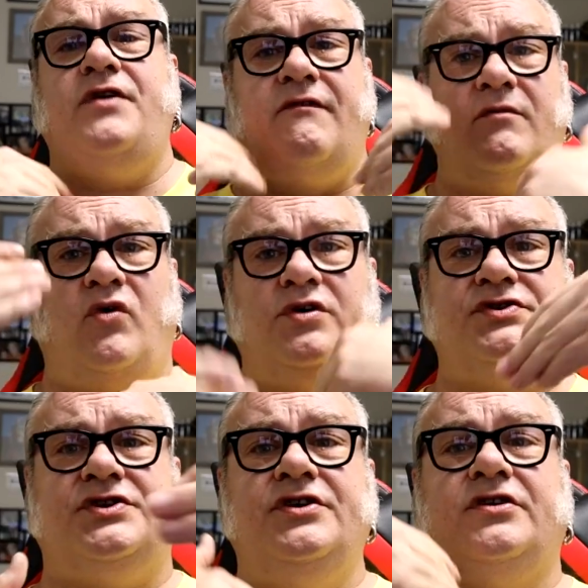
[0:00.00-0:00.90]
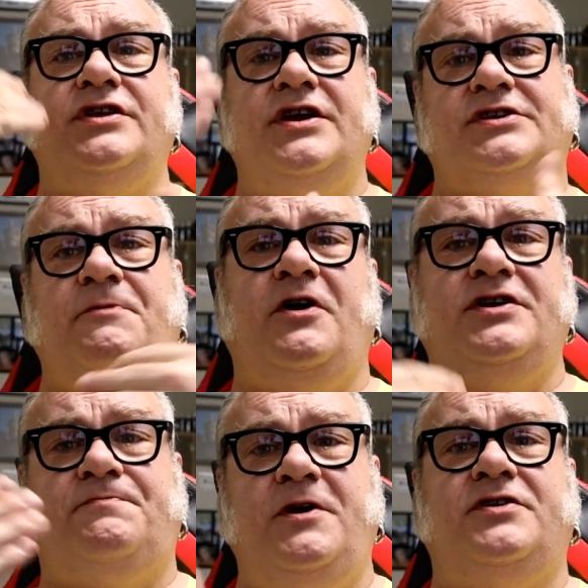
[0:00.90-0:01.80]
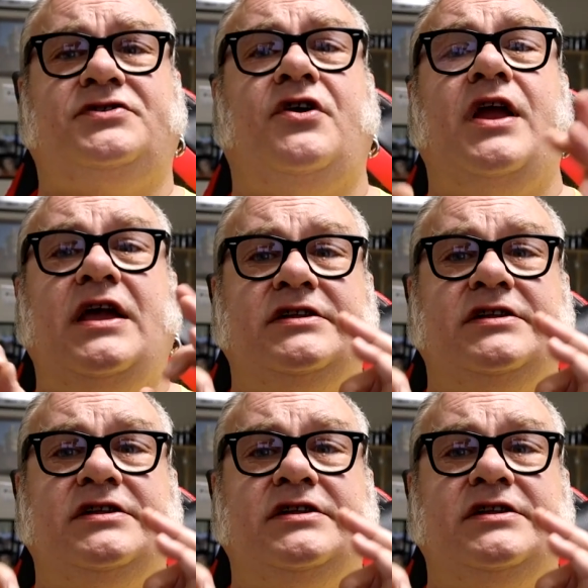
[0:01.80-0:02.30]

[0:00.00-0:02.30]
If you have a more skilled and experienced piercer,